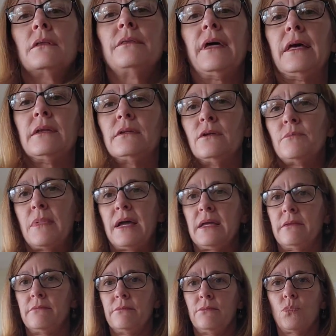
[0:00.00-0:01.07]
then you
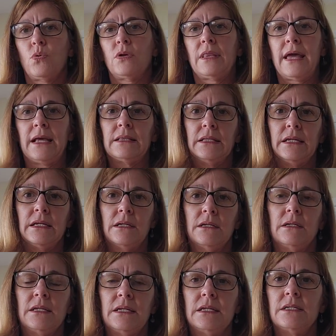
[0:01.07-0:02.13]
might more likely
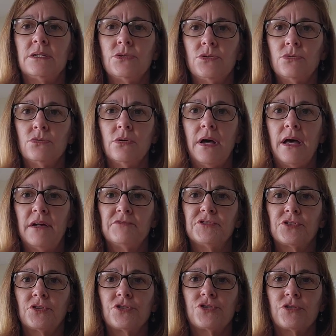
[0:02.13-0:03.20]
need to have
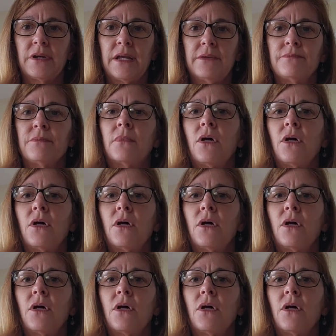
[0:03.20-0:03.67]
surgery.